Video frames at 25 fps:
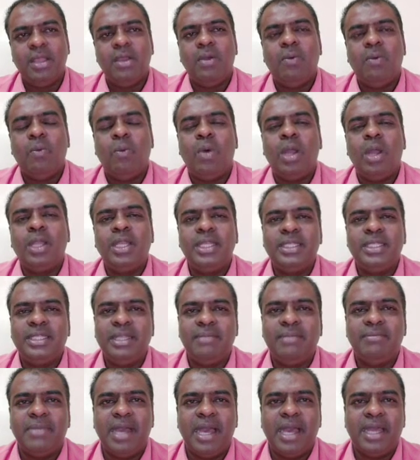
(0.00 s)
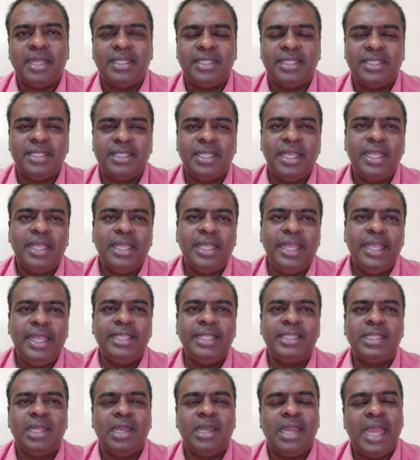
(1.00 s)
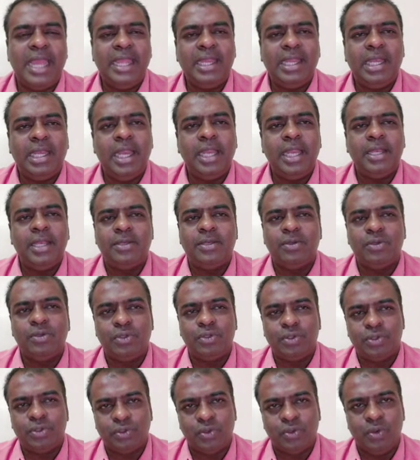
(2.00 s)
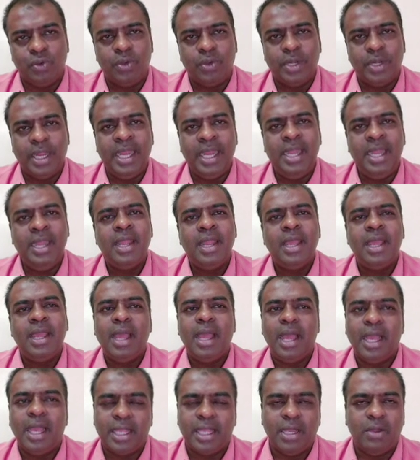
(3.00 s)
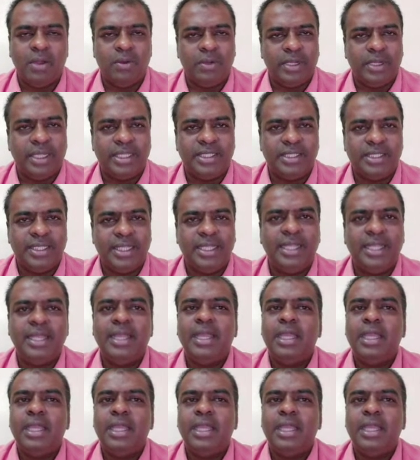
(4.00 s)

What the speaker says: what is the marks he is likely to score in accountancy?